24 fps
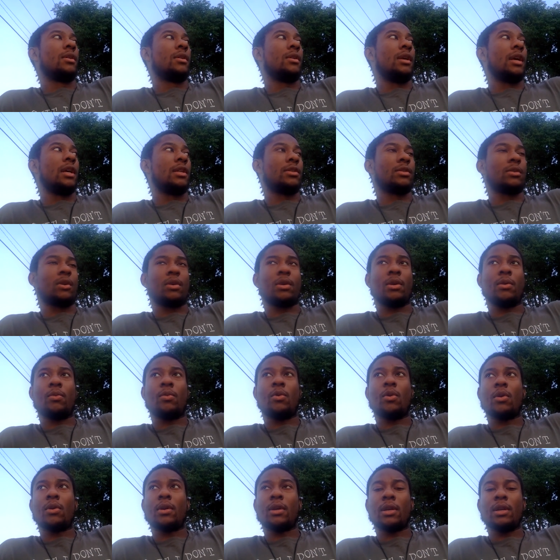that's on the
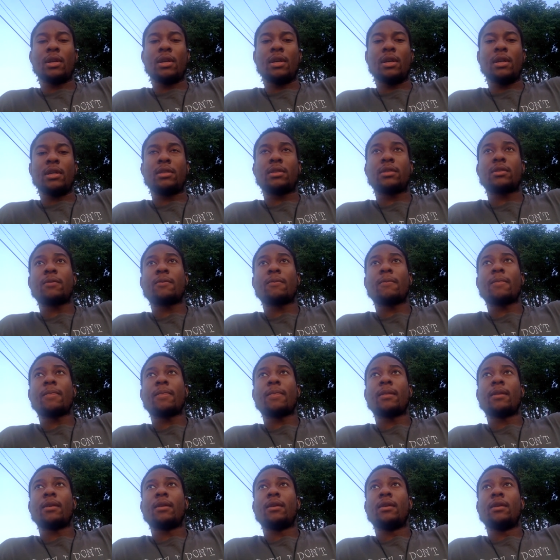warning list
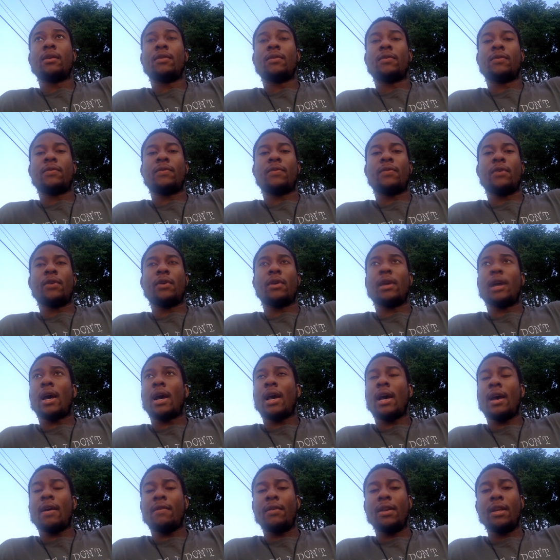for not
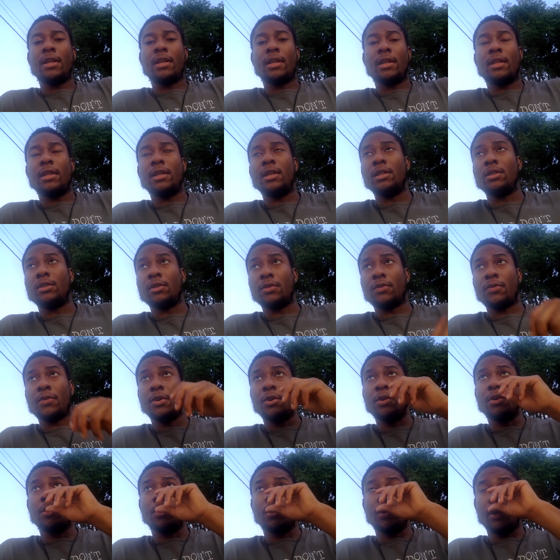having any diesel
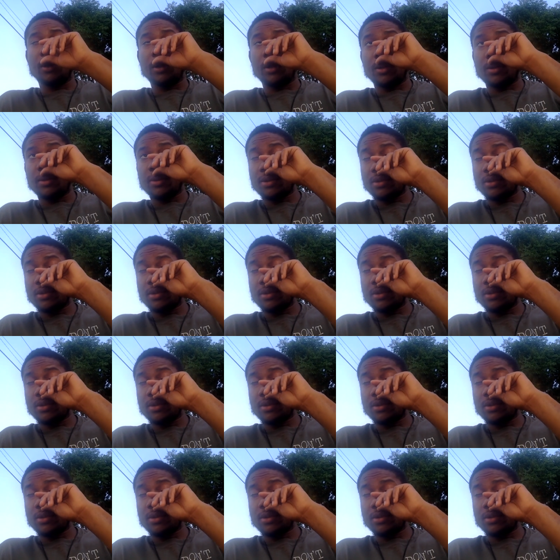fuel.